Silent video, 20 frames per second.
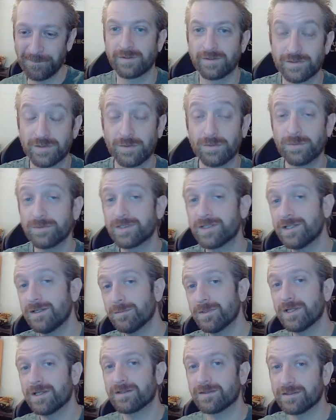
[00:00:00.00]
So it would seem
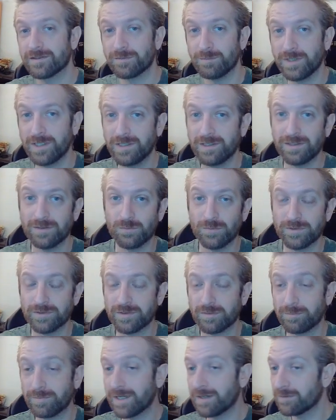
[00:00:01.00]
like this meeting was
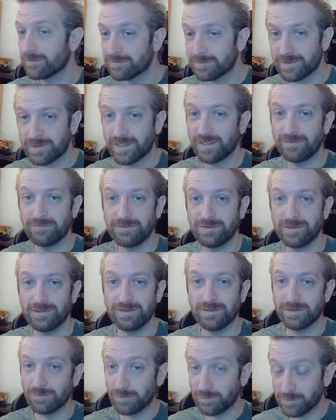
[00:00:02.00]
about safety
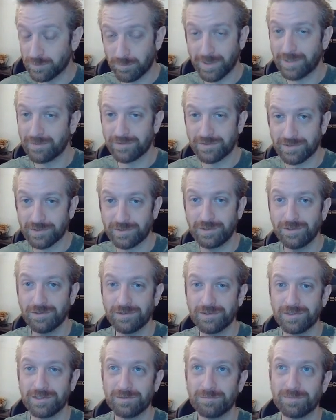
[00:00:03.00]
and it was about security,